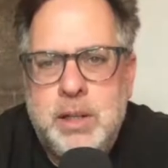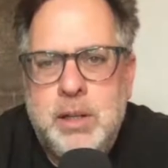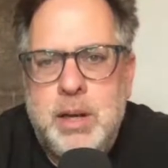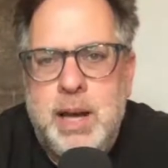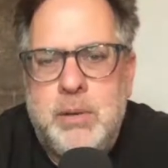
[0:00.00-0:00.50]

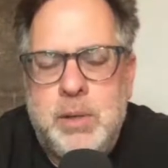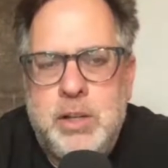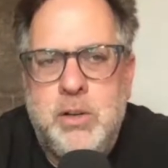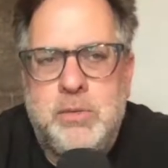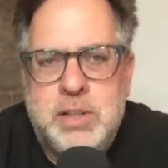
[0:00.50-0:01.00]
and we knew
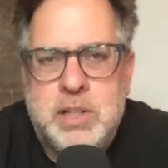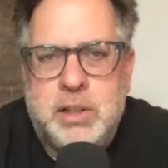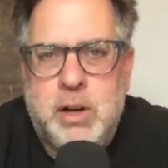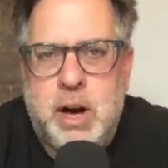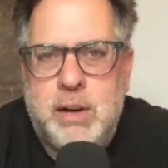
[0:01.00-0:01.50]
if it took
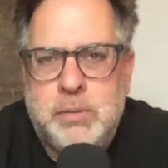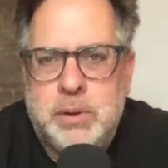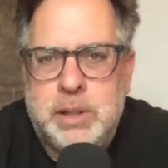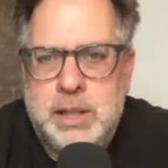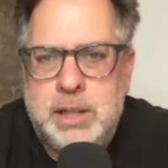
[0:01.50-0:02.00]
off, we were
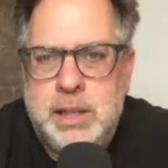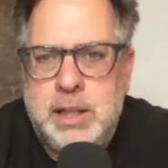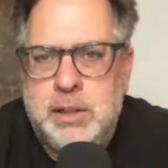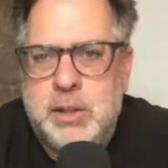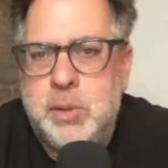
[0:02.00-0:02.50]
going to need a
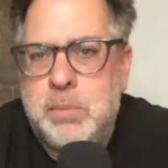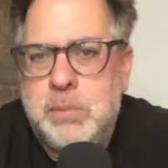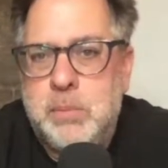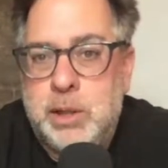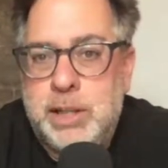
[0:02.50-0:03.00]
good bit
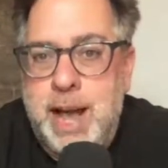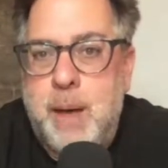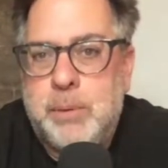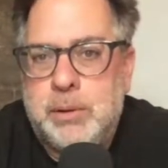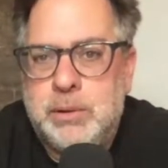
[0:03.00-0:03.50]
more
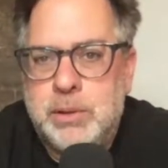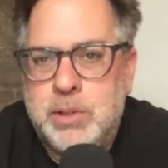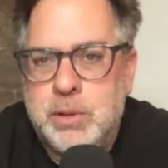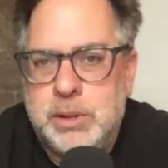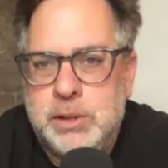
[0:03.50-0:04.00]
capital to
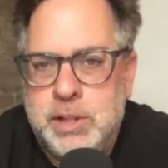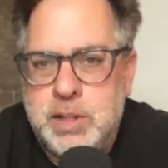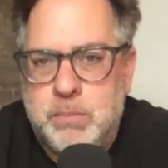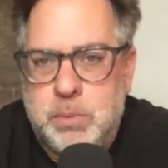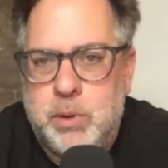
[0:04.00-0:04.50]
really
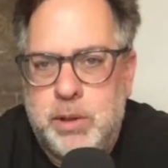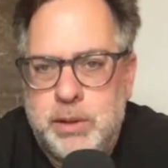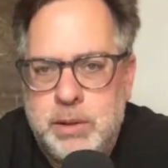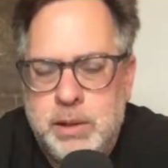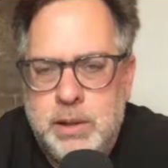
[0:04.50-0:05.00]
support
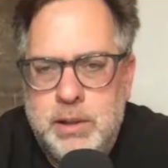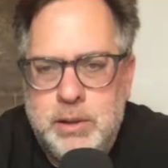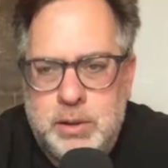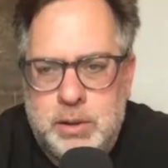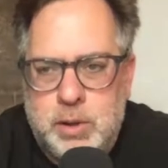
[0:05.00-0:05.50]
the
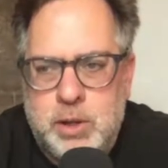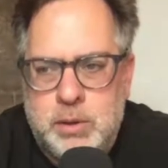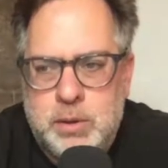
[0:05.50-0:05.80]
growth.